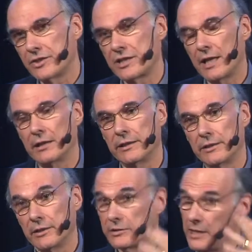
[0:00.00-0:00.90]
selling,
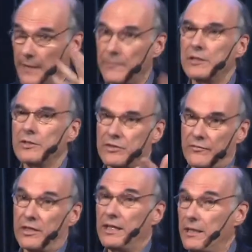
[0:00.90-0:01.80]
their dominance
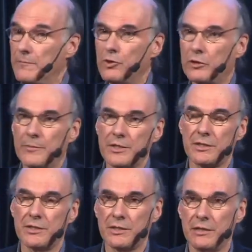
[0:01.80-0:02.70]
of the ebook
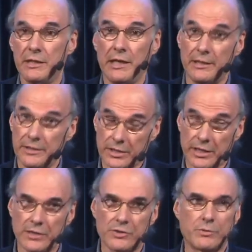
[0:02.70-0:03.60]
business in the United
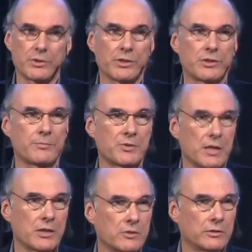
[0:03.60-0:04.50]
States, which is
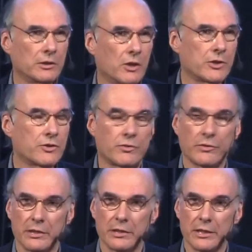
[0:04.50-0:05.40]
substantially larger
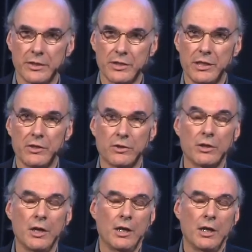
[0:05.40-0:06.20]
than it is here,